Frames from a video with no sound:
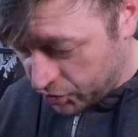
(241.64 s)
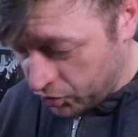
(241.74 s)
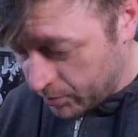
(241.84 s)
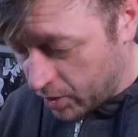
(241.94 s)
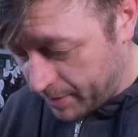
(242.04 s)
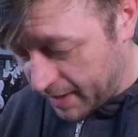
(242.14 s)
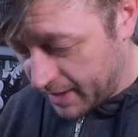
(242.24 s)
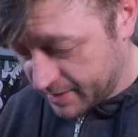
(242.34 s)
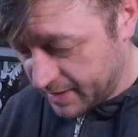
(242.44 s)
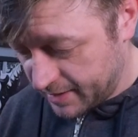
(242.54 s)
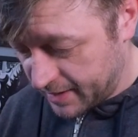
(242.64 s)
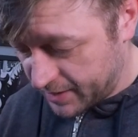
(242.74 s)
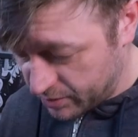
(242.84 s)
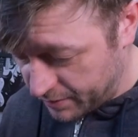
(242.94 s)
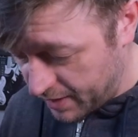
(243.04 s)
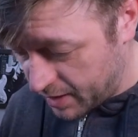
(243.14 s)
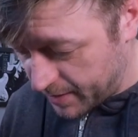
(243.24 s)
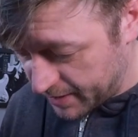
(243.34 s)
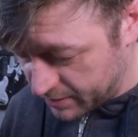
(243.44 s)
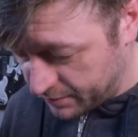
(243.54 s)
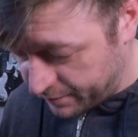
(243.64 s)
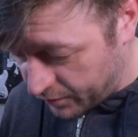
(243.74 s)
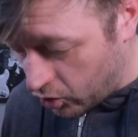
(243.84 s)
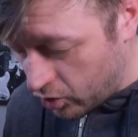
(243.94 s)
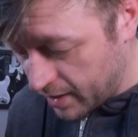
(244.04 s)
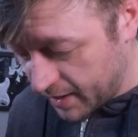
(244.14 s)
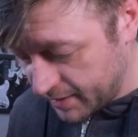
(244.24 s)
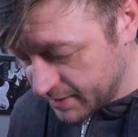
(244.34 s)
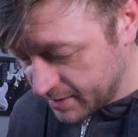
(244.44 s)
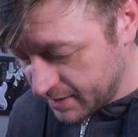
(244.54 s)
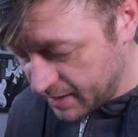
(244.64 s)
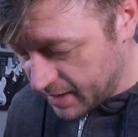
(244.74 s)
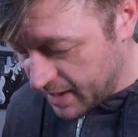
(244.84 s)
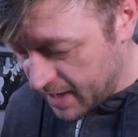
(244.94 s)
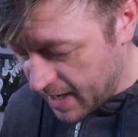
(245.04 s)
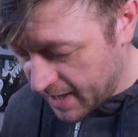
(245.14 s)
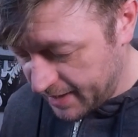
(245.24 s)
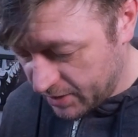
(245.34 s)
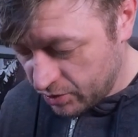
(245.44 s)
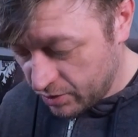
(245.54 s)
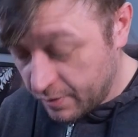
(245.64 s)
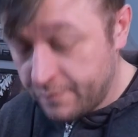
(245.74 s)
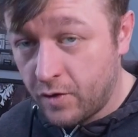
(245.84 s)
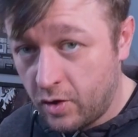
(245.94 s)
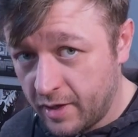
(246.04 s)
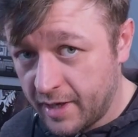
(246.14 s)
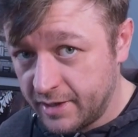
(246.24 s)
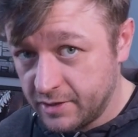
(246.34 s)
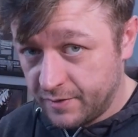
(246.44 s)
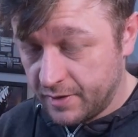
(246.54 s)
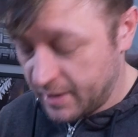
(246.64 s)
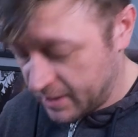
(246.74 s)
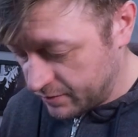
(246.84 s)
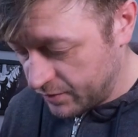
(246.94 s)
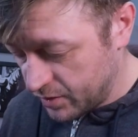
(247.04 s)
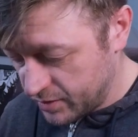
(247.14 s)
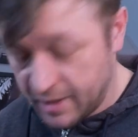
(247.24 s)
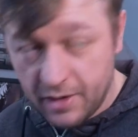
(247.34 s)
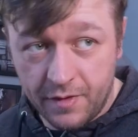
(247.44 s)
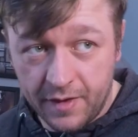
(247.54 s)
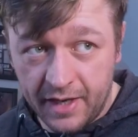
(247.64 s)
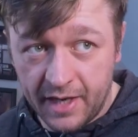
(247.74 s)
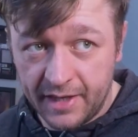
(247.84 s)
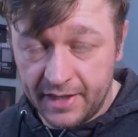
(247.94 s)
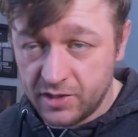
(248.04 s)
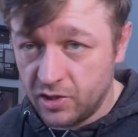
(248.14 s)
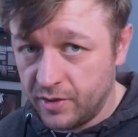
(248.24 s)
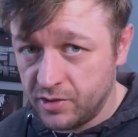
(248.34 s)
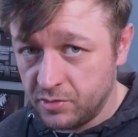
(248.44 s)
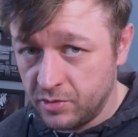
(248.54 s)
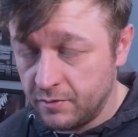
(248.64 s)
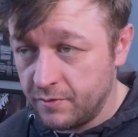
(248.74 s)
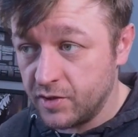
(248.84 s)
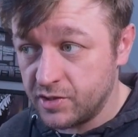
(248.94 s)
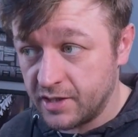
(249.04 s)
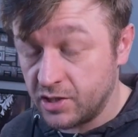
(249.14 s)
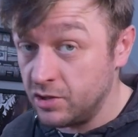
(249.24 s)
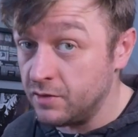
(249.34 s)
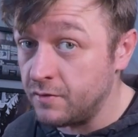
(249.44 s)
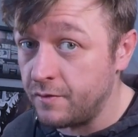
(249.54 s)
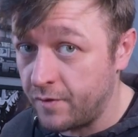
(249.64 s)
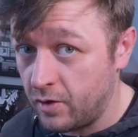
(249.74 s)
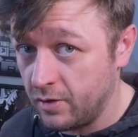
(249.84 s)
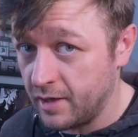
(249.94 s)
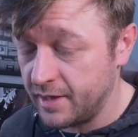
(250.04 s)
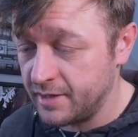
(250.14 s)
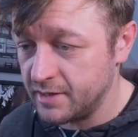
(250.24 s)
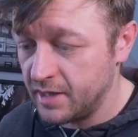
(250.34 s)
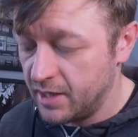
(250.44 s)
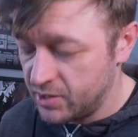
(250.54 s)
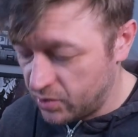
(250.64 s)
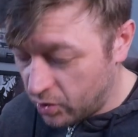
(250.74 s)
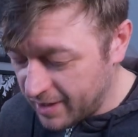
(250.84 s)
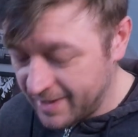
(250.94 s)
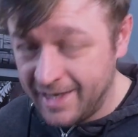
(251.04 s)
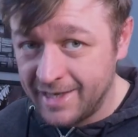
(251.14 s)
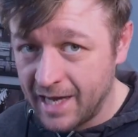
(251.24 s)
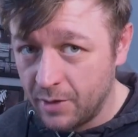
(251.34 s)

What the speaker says: more parts like that, so if you think about it, that's 4 lines. I need another 4 lines for the next verse. Then I'm thinking it needs to go into another verse, so that's another 4 lines. So all I need now